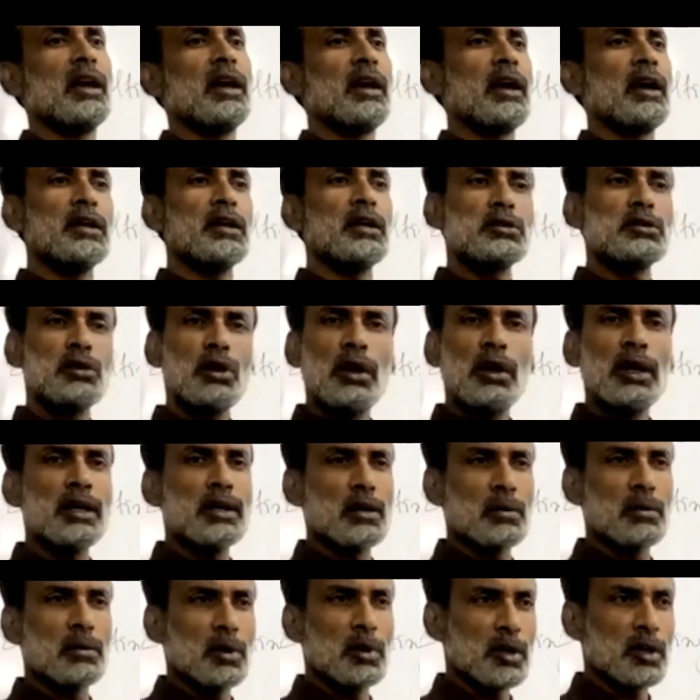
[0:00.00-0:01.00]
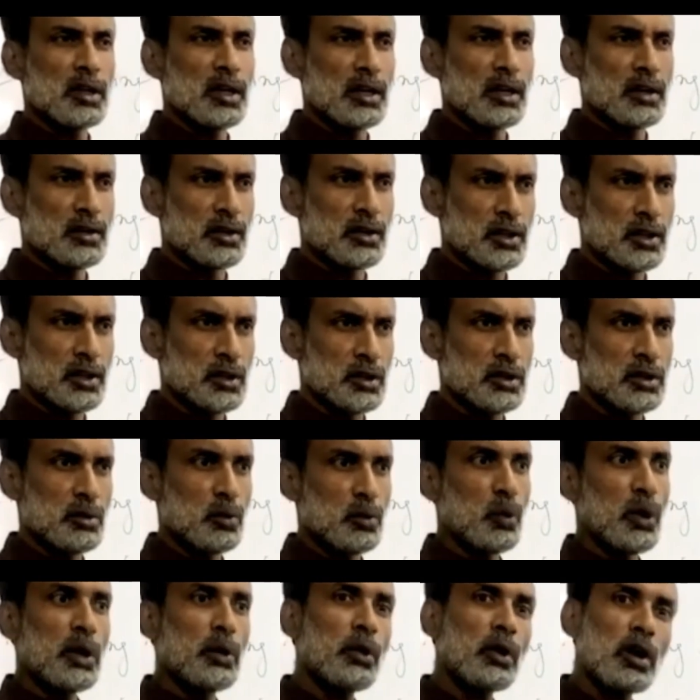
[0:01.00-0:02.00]
There is no intermolecular attraction.
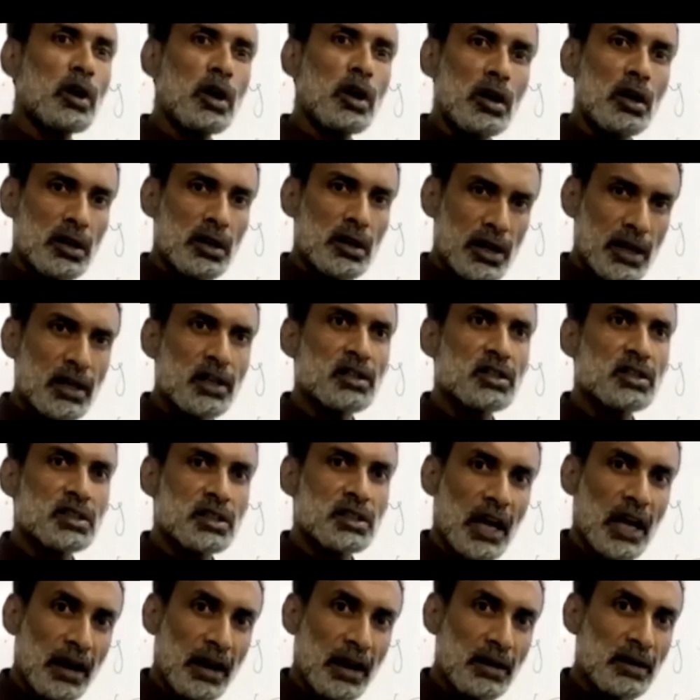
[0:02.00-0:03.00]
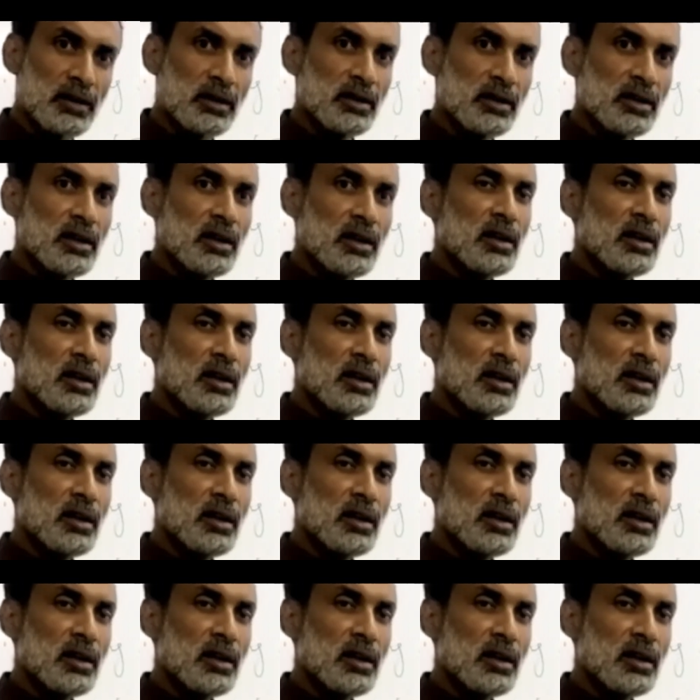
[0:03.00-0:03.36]
What do you call that instead?